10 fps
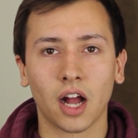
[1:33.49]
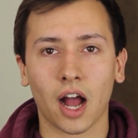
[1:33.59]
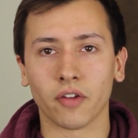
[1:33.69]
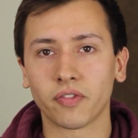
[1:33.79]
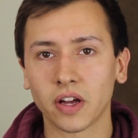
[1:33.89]

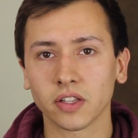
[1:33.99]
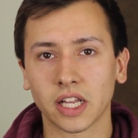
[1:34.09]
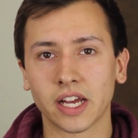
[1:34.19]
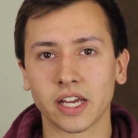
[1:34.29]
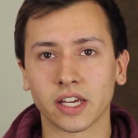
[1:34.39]
I felt
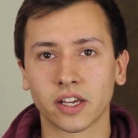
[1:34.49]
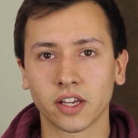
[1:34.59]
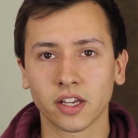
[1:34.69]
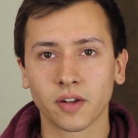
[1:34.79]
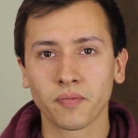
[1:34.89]

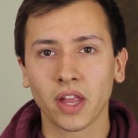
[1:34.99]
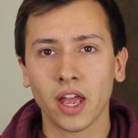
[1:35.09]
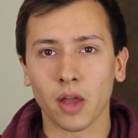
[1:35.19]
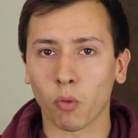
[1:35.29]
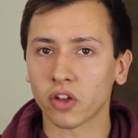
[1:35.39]
like
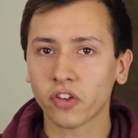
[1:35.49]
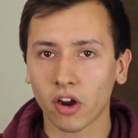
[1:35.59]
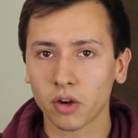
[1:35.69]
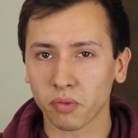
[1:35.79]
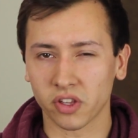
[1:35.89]
it was
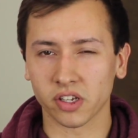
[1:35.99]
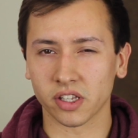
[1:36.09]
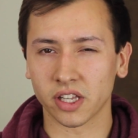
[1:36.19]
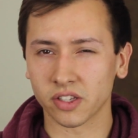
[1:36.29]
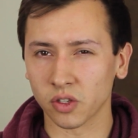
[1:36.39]
hard, but
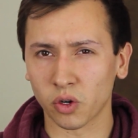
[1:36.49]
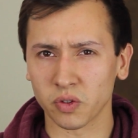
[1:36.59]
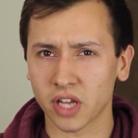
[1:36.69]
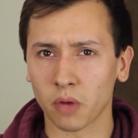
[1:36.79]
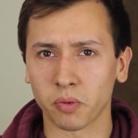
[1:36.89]
the Lord
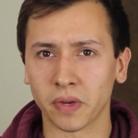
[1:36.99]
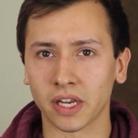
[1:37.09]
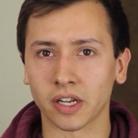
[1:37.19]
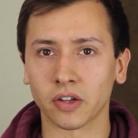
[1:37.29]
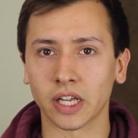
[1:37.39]
was helping
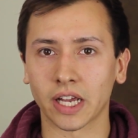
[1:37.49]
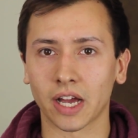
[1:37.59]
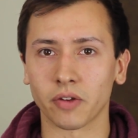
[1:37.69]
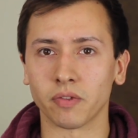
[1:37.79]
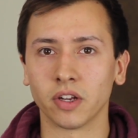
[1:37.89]
me. Like
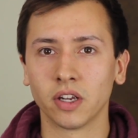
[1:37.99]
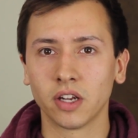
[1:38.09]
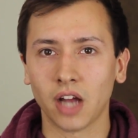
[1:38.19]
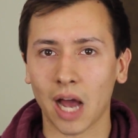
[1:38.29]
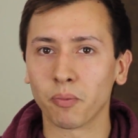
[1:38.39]

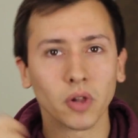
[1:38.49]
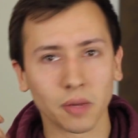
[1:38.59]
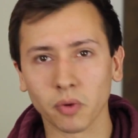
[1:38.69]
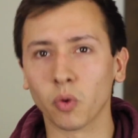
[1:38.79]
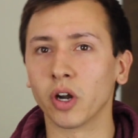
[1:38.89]
I'd pull
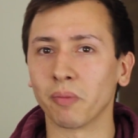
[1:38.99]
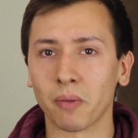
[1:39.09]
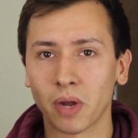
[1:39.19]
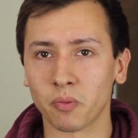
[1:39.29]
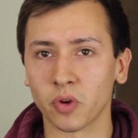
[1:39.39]
up a word in my
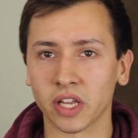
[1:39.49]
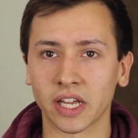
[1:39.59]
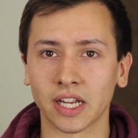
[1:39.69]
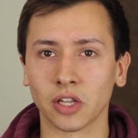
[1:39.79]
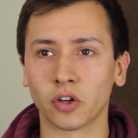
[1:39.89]
memory
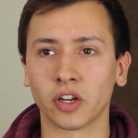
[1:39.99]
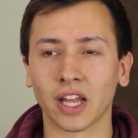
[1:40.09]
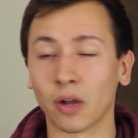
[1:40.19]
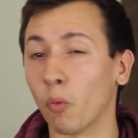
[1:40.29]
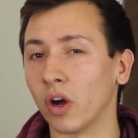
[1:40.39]
that I'd learned
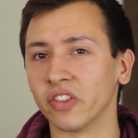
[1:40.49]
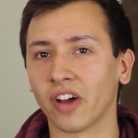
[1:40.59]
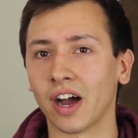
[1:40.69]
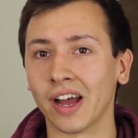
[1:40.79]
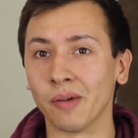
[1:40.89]
like one
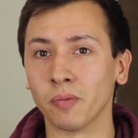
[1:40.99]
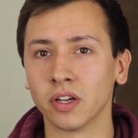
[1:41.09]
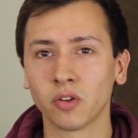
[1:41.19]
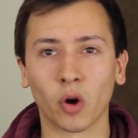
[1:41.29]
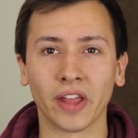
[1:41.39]
time,
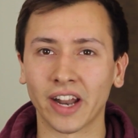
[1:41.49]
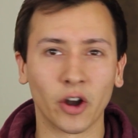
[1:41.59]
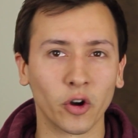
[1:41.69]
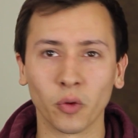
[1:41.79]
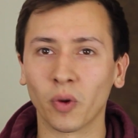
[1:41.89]
or that I'd
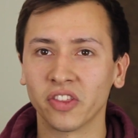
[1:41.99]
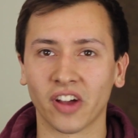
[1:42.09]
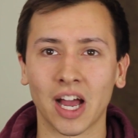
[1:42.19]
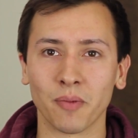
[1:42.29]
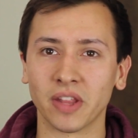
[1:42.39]
heard one
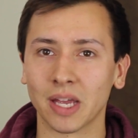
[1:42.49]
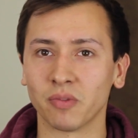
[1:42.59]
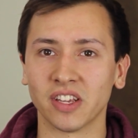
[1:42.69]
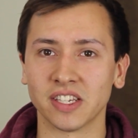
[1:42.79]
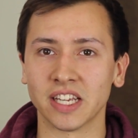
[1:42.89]
time in the
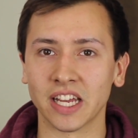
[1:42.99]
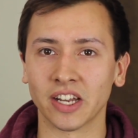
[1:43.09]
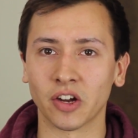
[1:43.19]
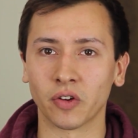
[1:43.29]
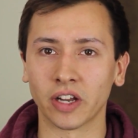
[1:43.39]
MTC,
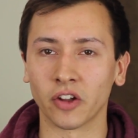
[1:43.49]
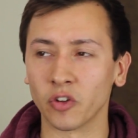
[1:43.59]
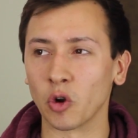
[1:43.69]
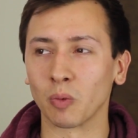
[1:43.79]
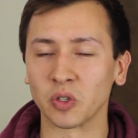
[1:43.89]
and under
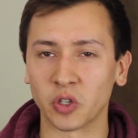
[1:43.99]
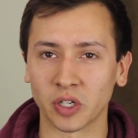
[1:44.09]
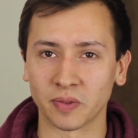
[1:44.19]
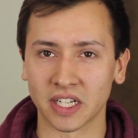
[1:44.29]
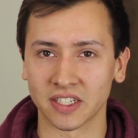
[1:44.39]
normal
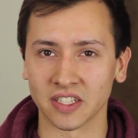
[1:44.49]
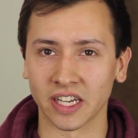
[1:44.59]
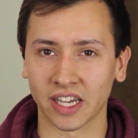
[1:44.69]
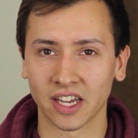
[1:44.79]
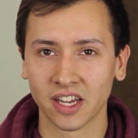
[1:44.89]
circumstances,
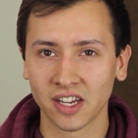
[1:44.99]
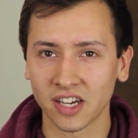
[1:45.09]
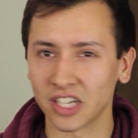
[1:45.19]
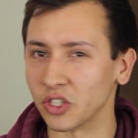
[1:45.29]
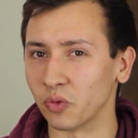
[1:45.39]
like
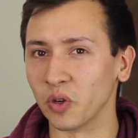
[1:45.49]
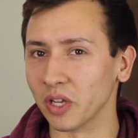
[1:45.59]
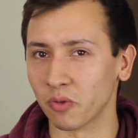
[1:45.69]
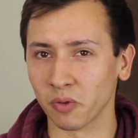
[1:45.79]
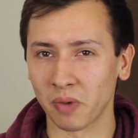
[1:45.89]
I shouldn't really
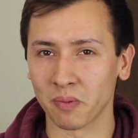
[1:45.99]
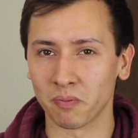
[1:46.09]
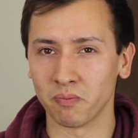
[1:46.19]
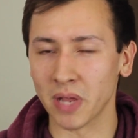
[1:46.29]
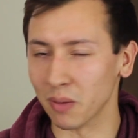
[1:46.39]

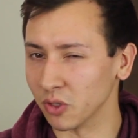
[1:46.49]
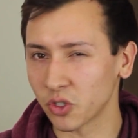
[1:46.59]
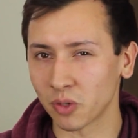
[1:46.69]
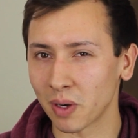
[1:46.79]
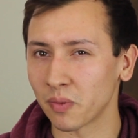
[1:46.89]
be able
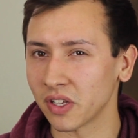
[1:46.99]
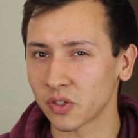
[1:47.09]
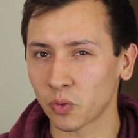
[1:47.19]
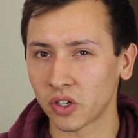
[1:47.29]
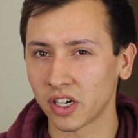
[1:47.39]
to remember
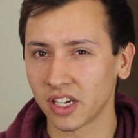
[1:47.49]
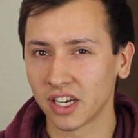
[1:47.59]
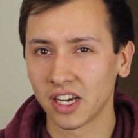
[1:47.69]
this word.